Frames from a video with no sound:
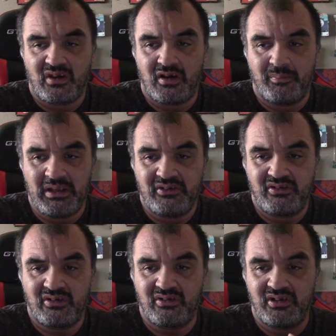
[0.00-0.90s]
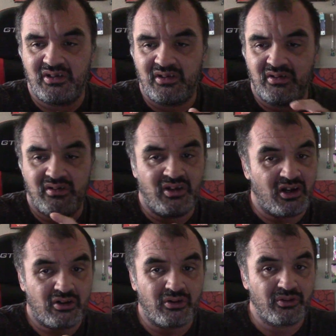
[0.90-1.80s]
uh, basically
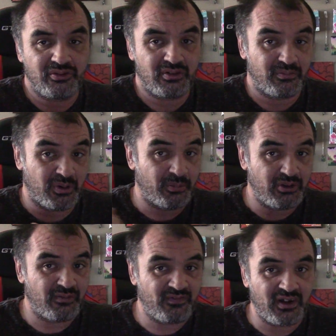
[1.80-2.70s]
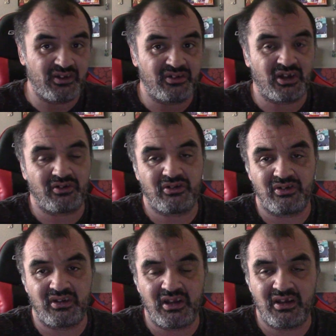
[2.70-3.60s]
Knuckles, but we don't find this out until
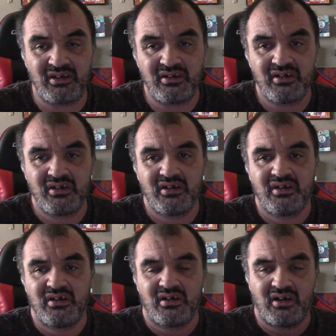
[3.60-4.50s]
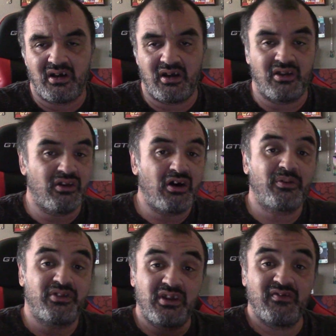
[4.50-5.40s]
the end. Uh, along
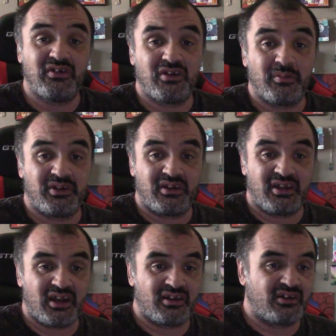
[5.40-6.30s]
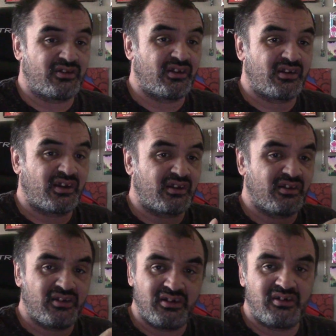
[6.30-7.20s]
with even some of the antagonists like, like
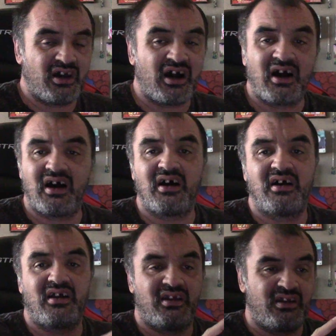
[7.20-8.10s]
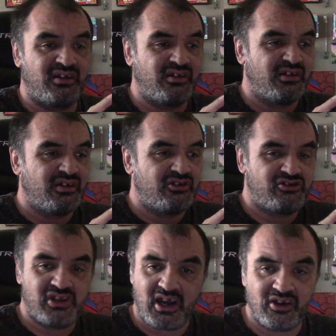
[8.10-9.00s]
Lien-Da and
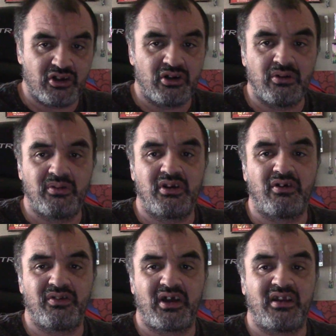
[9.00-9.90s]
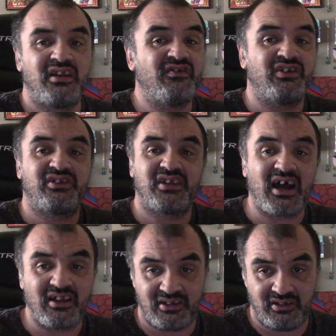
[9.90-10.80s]
Shadow and all that, and even
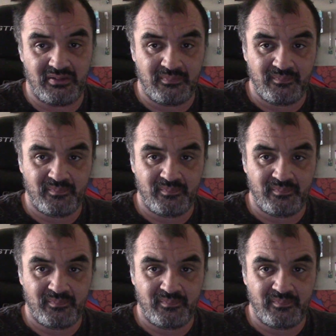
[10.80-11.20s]
Sally,